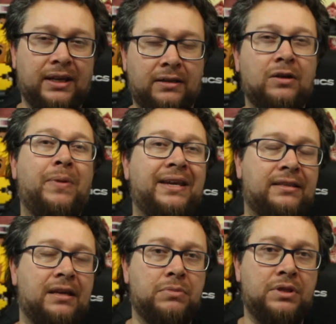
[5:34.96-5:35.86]
And so it makes
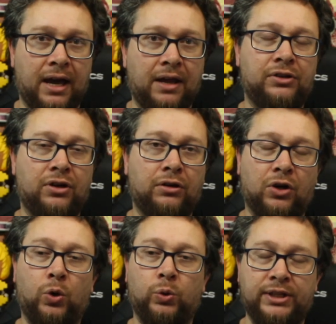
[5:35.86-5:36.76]
them the underdog
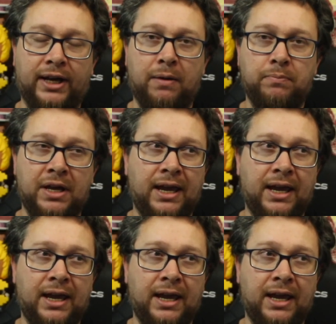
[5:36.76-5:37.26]
the whole time.